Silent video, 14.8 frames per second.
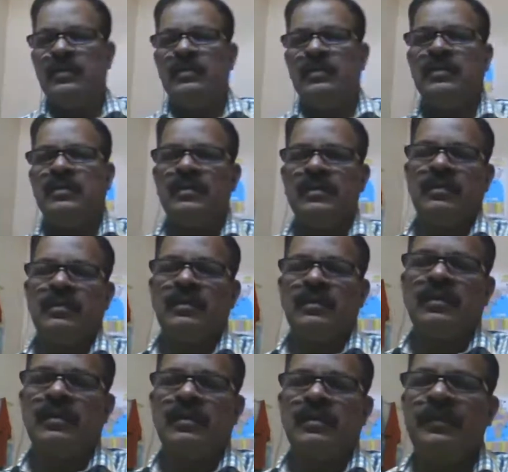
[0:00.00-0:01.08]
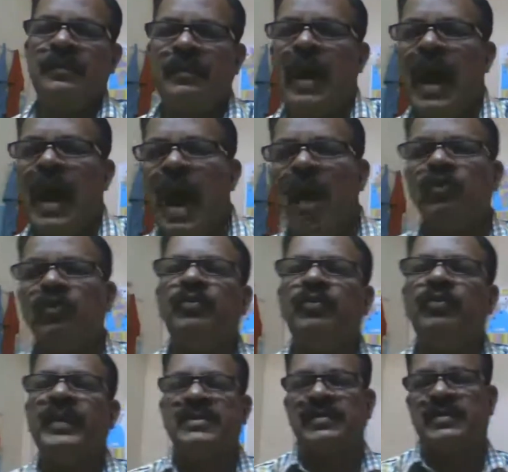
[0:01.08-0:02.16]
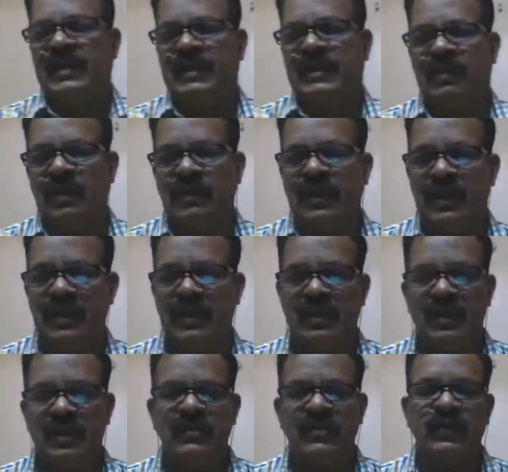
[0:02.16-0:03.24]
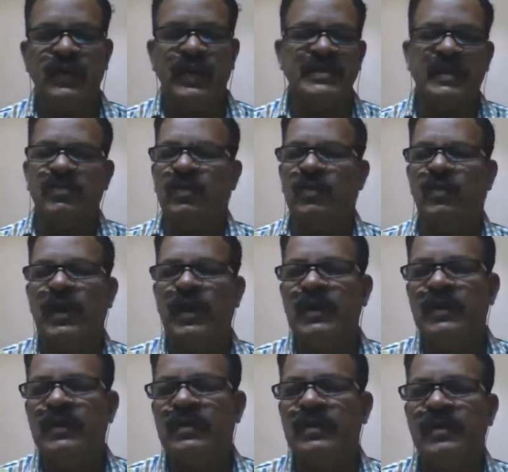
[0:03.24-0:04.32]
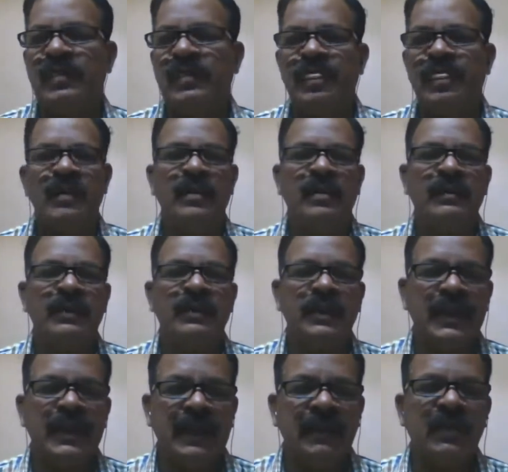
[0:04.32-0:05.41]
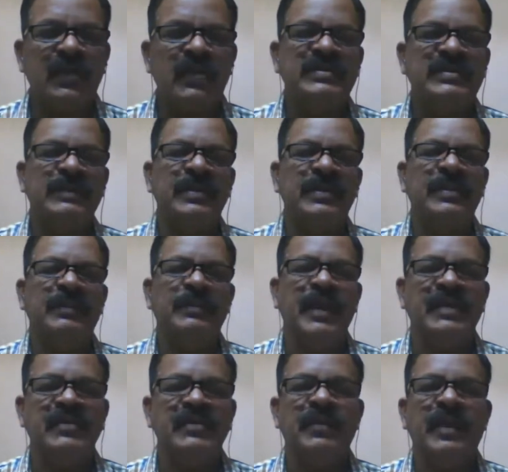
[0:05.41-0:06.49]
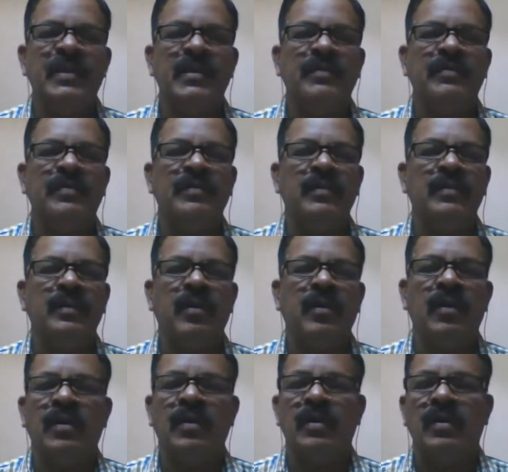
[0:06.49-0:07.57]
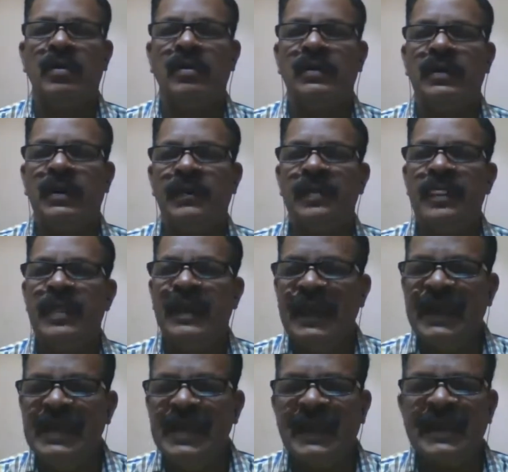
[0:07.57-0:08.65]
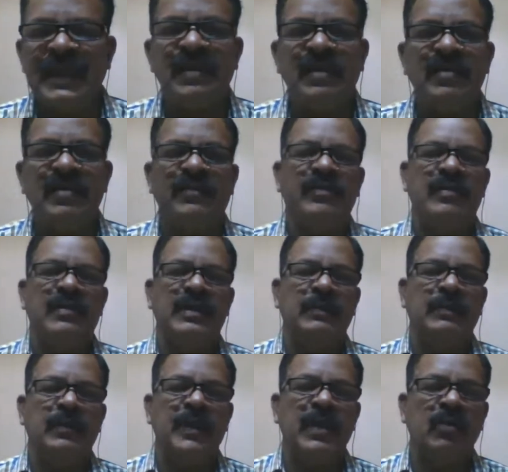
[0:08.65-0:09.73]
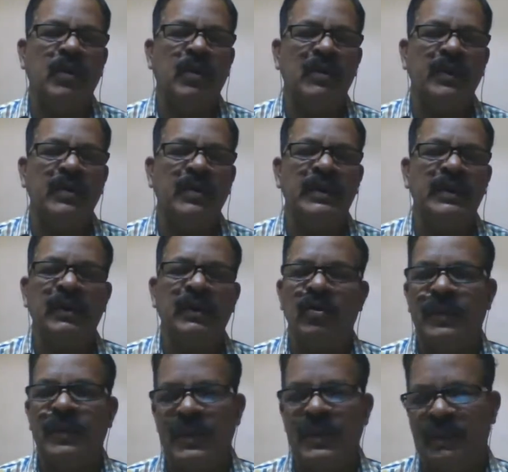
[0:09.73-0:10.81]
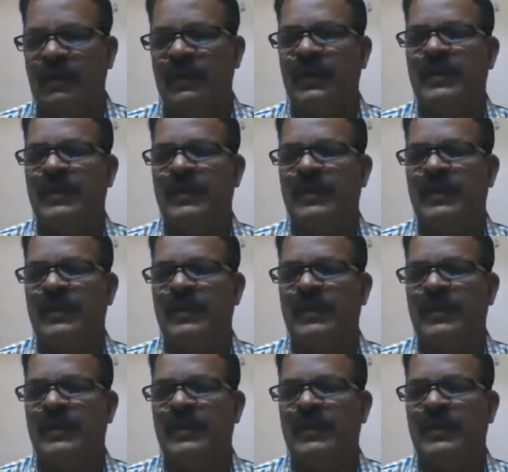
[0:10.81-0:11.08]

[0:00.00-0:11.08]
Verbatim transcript: uh, how to measure the development. So as I told you earlier, the another concept is the measurement of uh, or, or the indicator of development, what we call the economic development.